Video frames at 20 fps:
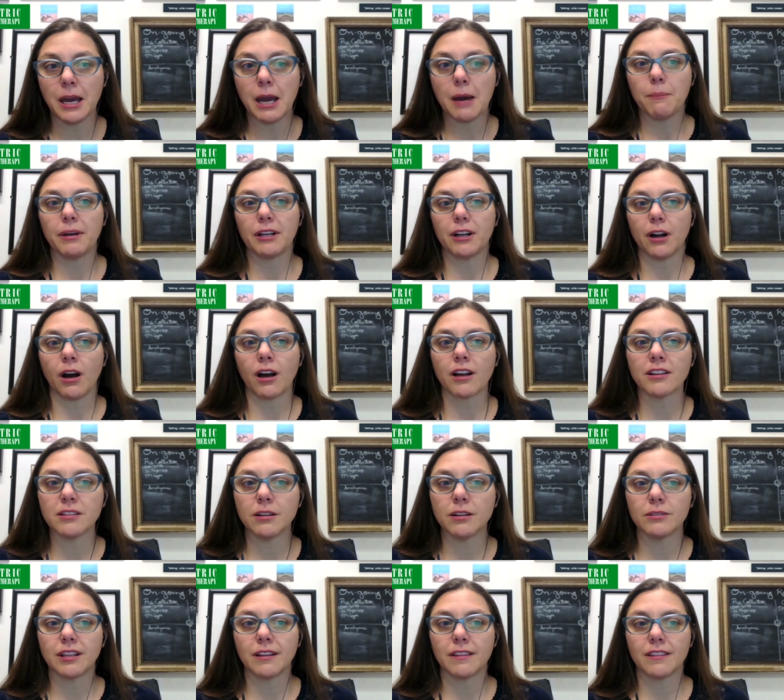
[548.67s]
but also
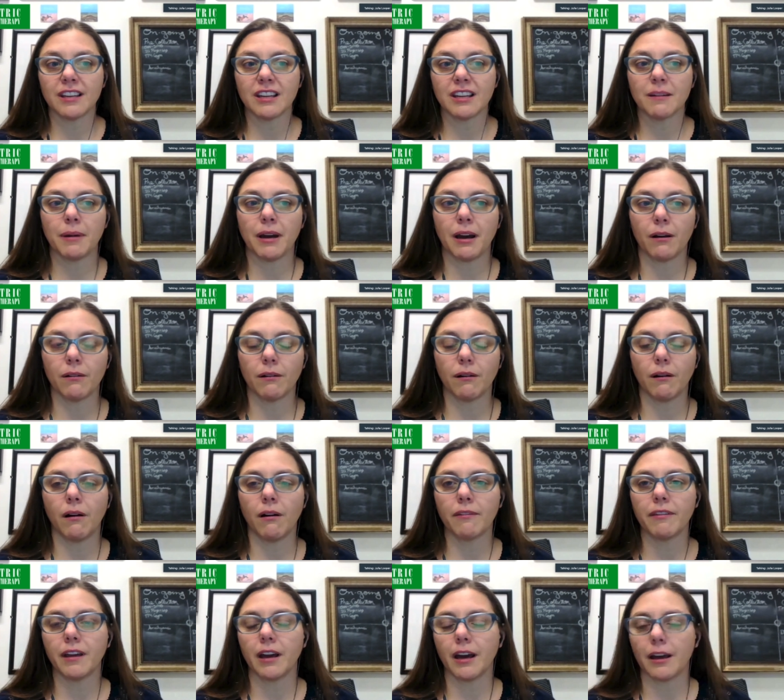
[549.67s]
to think about all
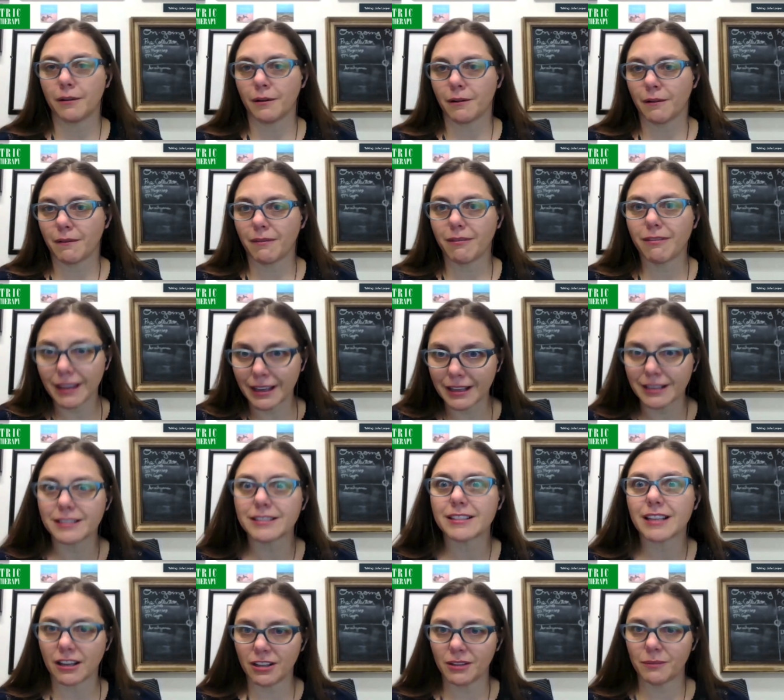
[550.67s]
the other things
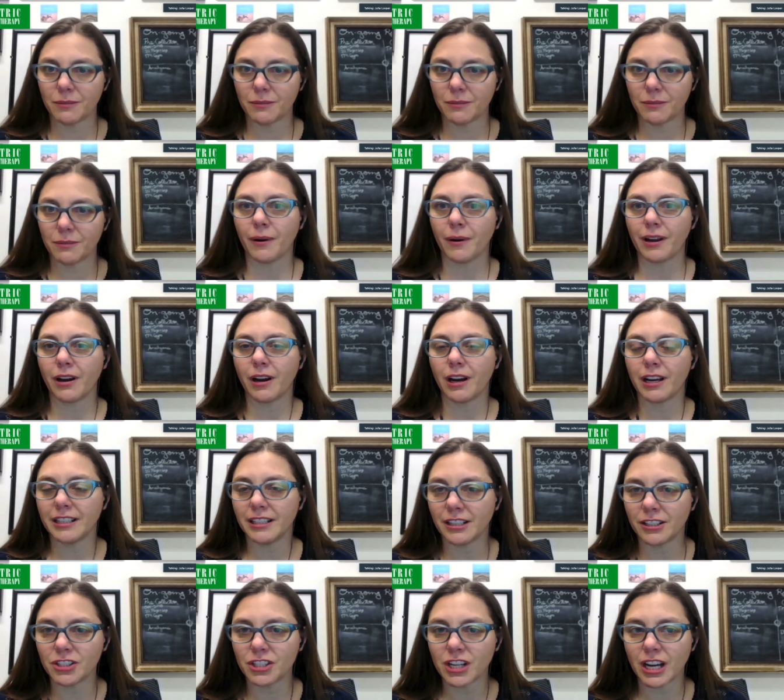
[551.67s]
that could be going on in
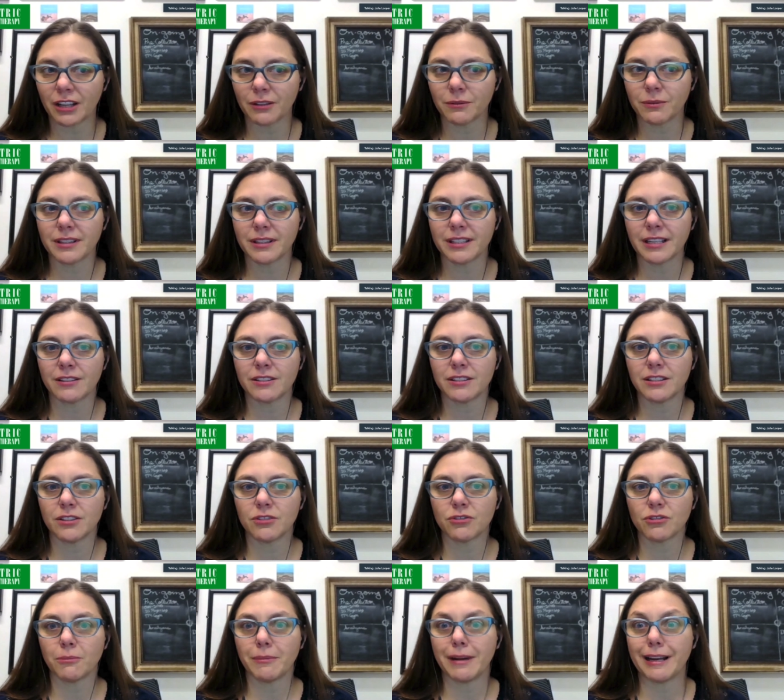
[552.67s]
a child with Down
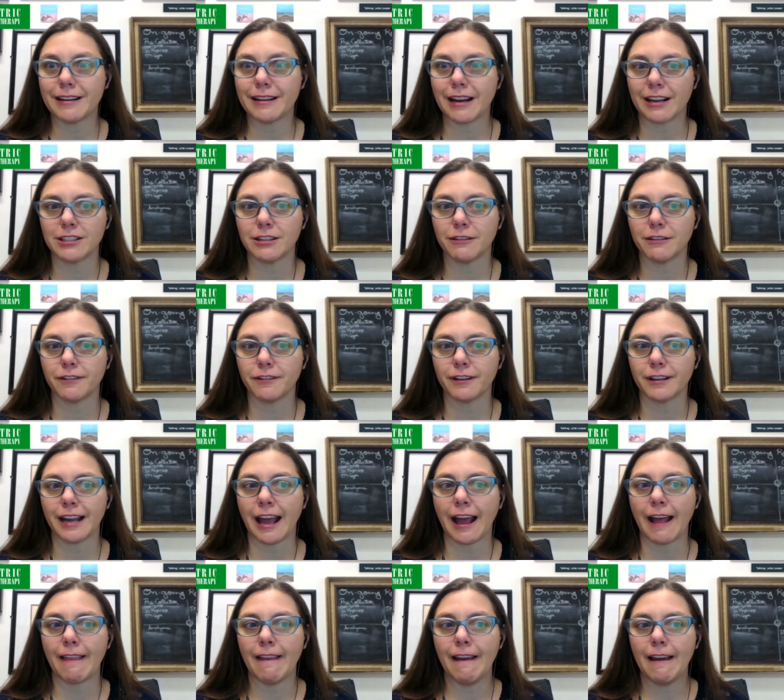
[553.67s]
syndrome, and not to
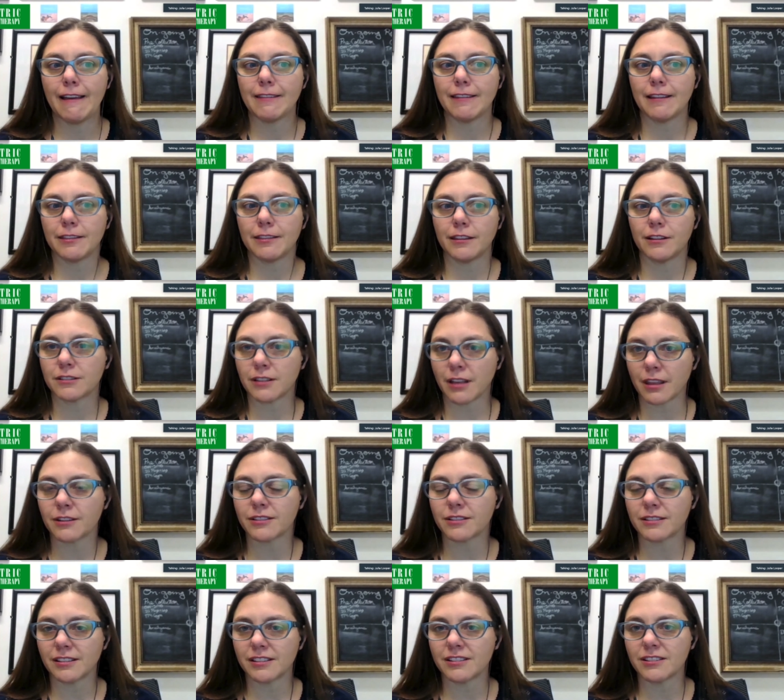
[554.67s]
forget that there's other
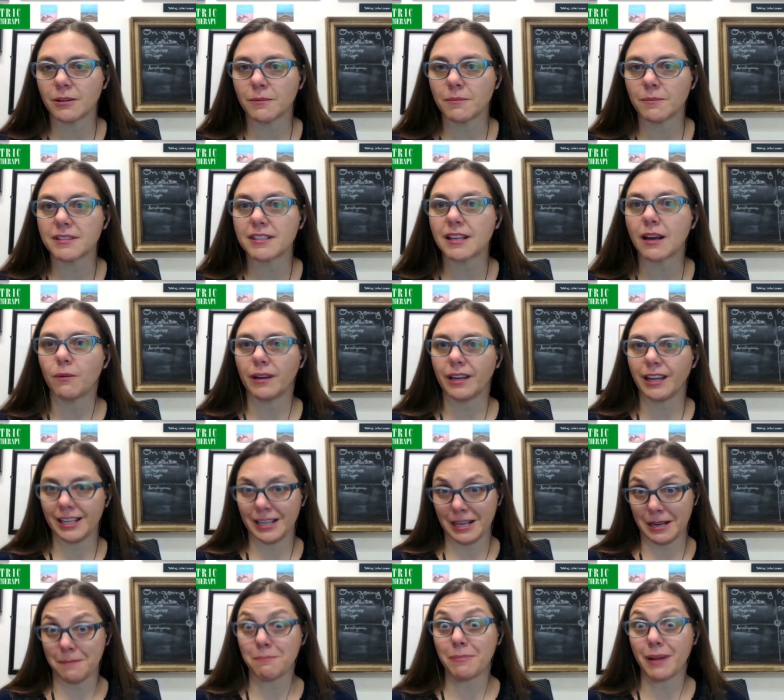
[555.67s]
systems that we can
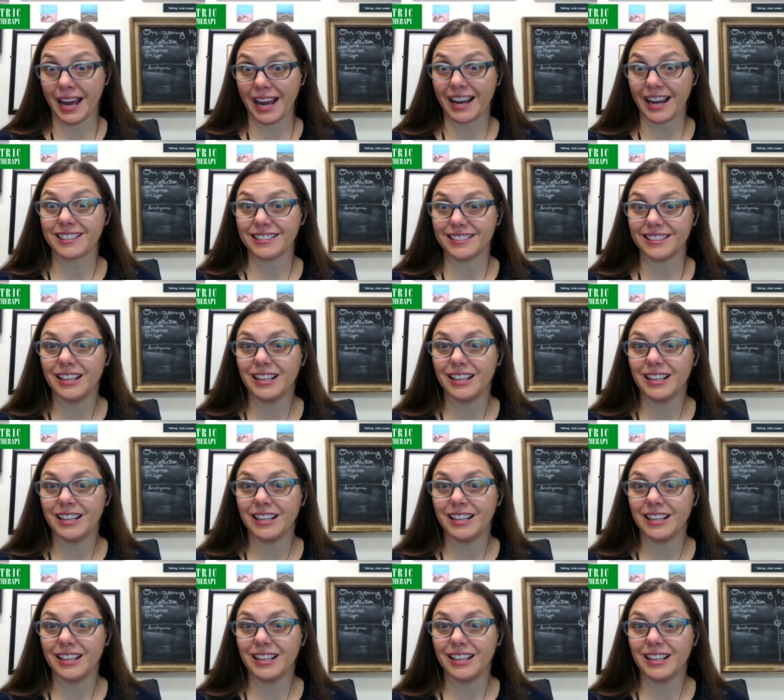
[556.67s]
impact